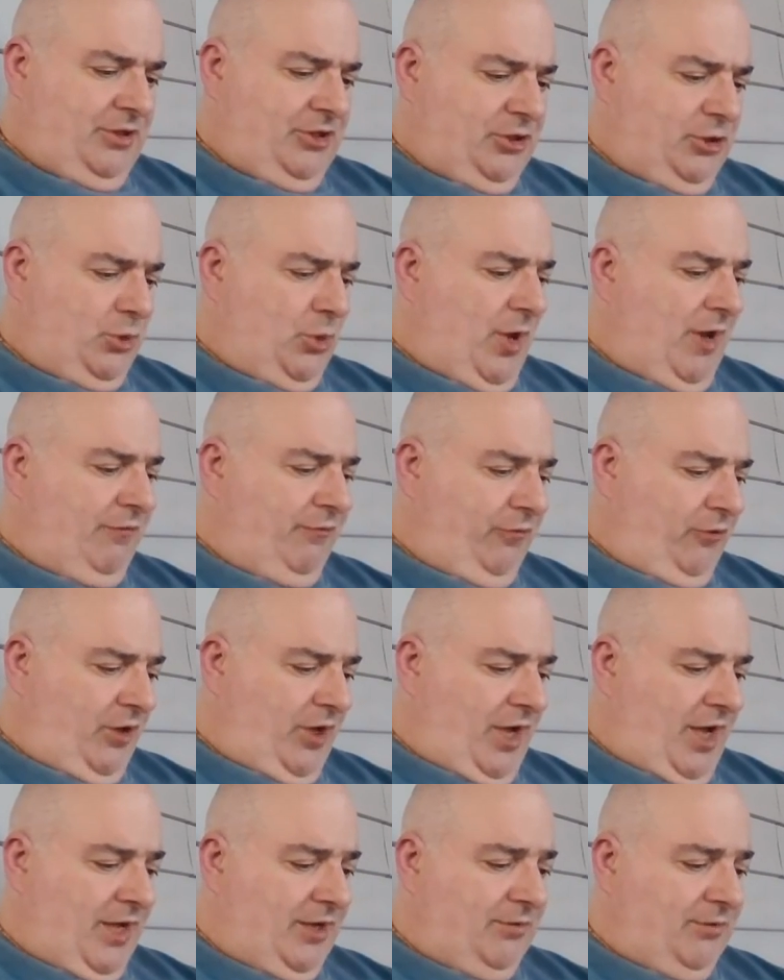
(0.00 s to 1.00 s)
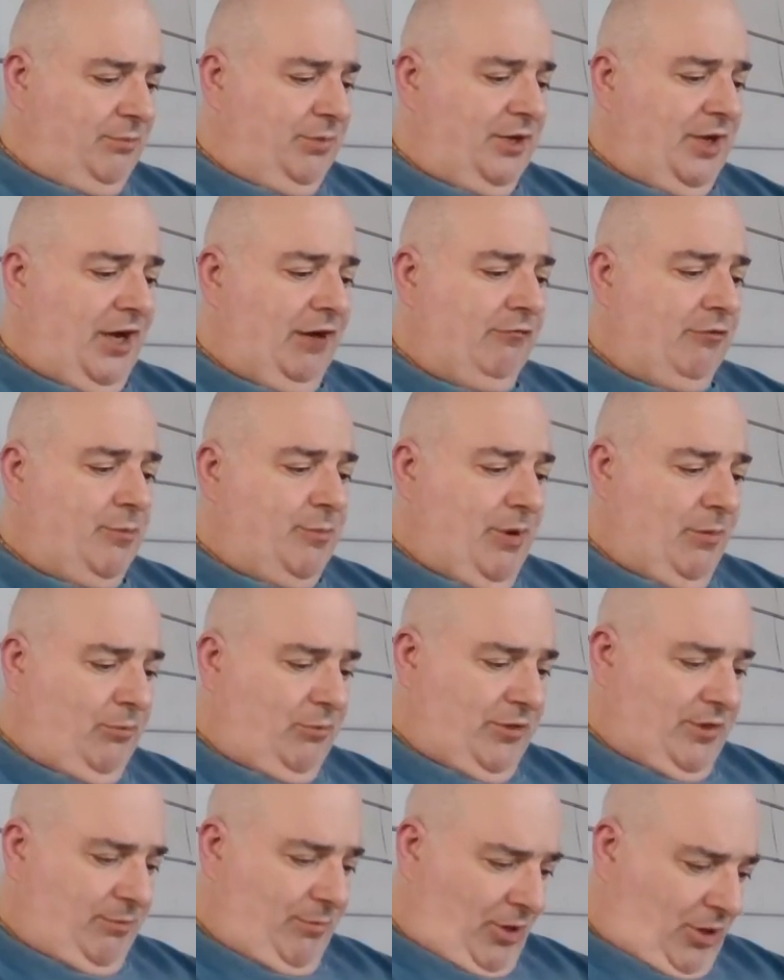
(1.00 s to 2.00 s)
You have forgotten, but I remember
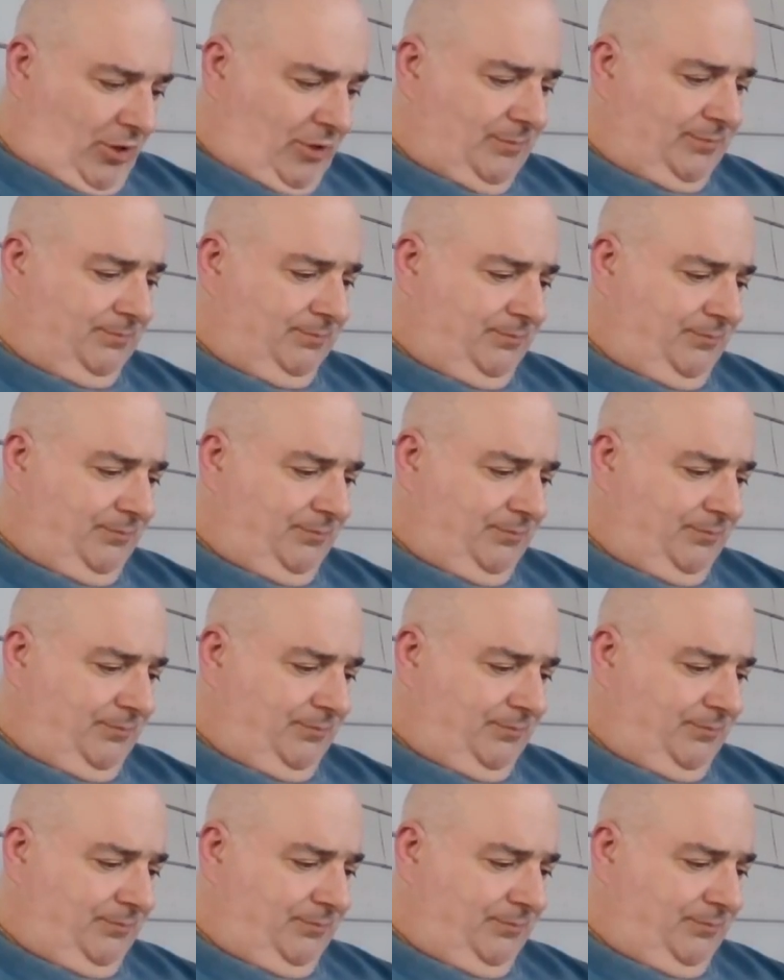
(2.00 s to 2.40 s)
them all.